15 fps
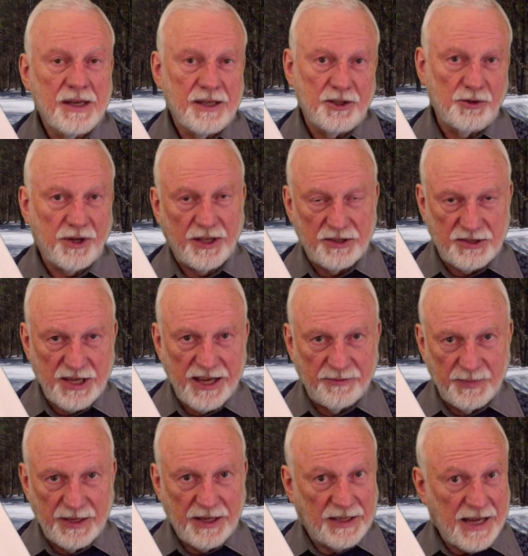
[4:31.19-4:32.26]
you can save
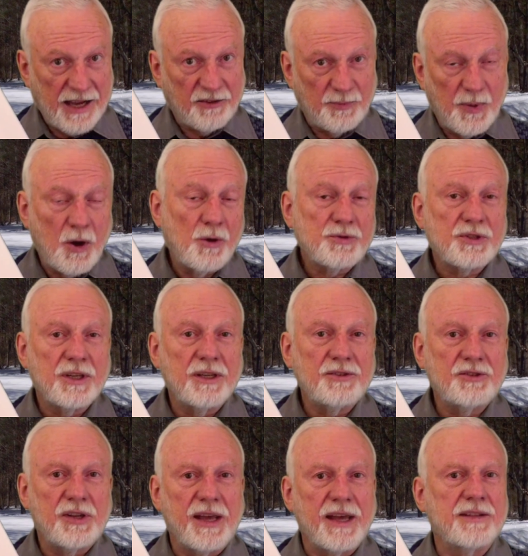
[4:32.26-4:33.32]
me a lot of
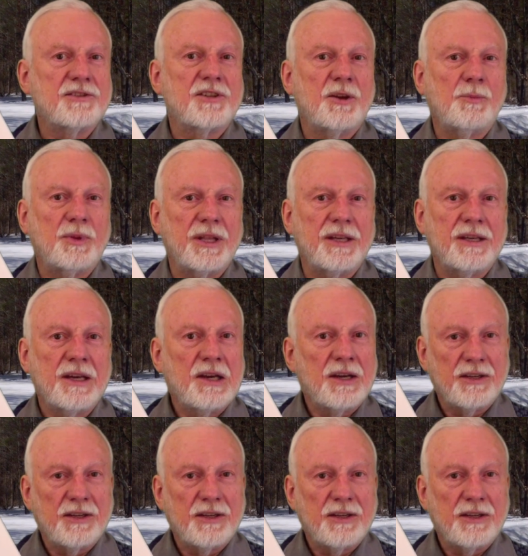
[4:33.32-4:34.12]
postage and simply